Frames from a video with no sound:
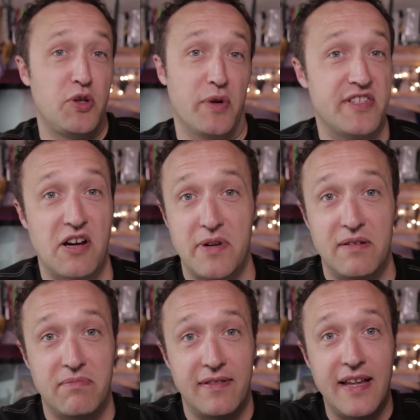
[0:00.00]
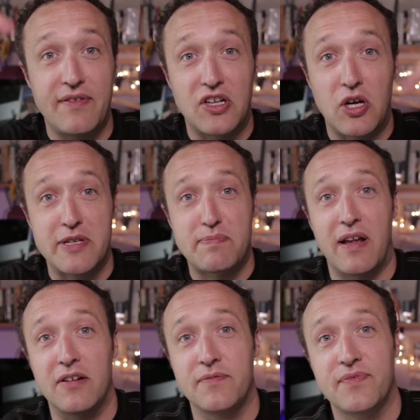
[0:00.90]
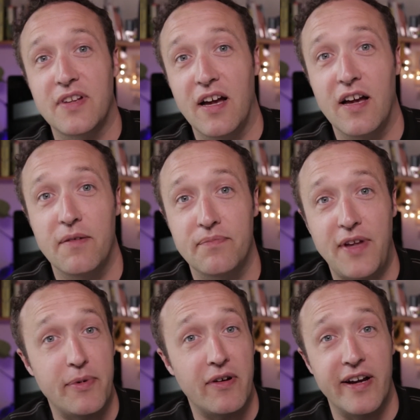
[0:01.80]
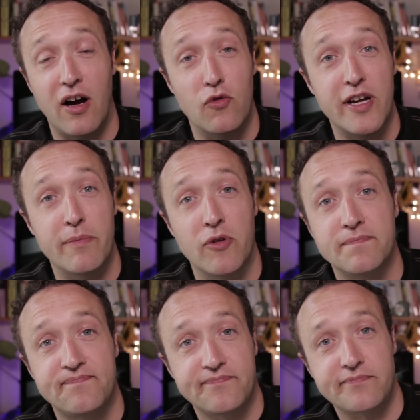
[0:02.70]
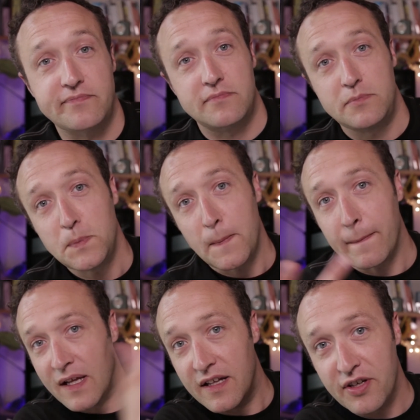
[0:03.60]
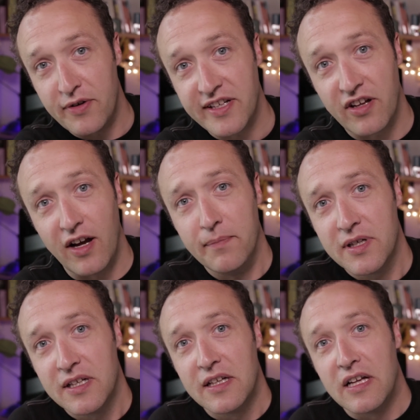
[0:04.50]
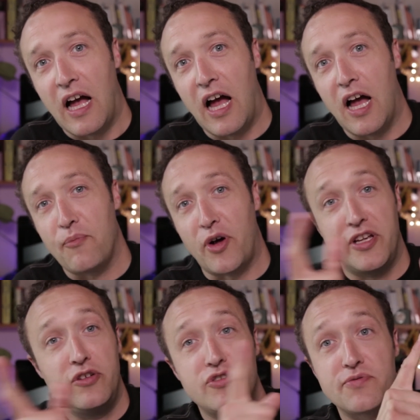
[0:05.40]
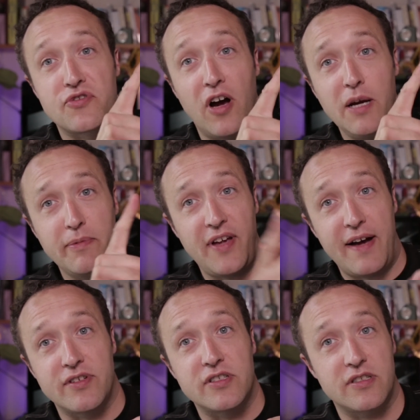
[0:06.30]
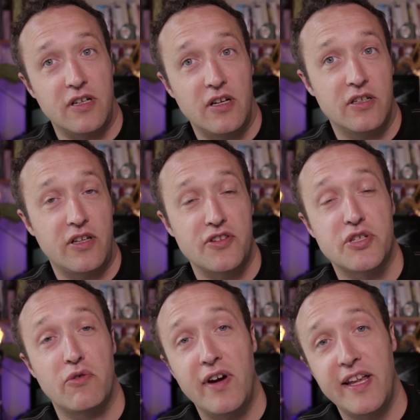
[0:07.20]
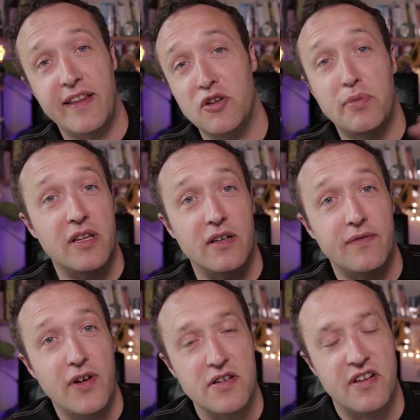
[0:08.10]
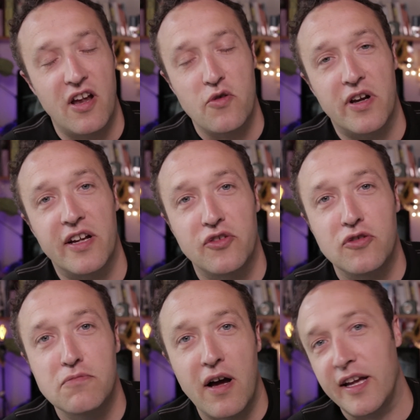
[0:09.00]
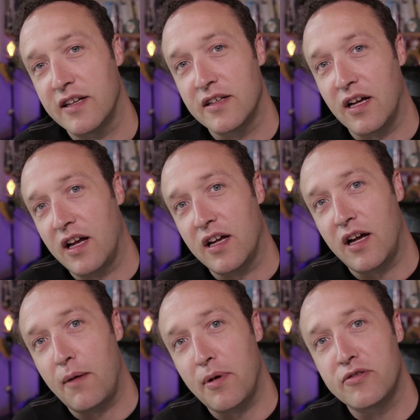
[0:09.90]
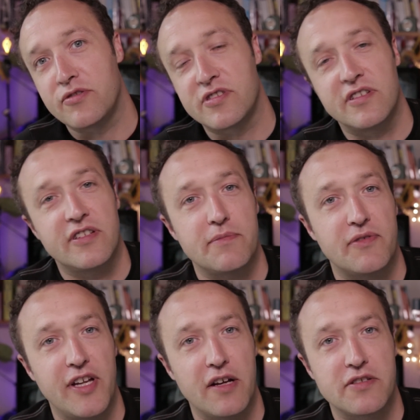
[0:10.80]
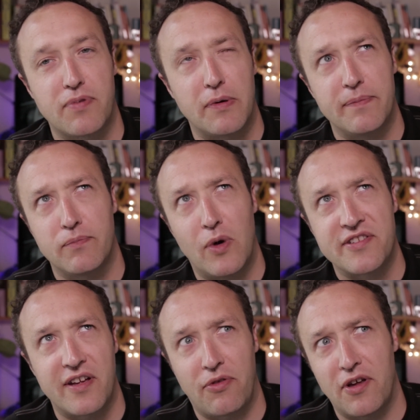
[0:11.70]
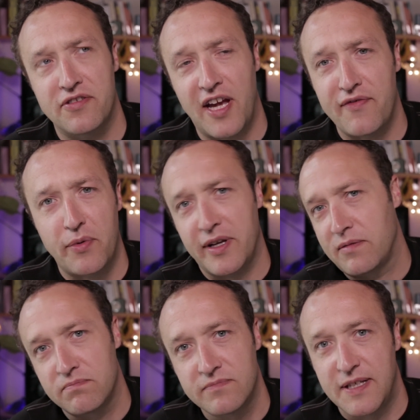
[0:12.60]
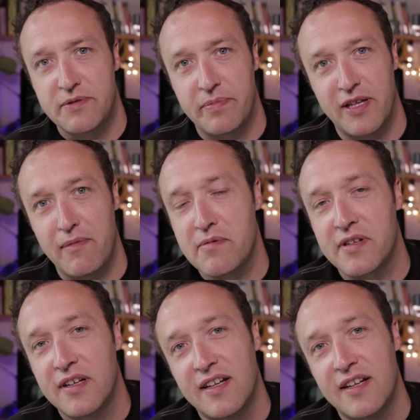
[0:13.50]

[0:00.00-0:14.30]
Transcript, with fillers: you want to tell me, leave in the comments below. Um, that'd be great. I'll read them all. Until next time, um, why don't you subscribe if you haven't uh, done so already? Then you'll be the first to know when I do my uh, uploads in terms of videos. Probably Wednesday or Thursday every week seems to be at the moment.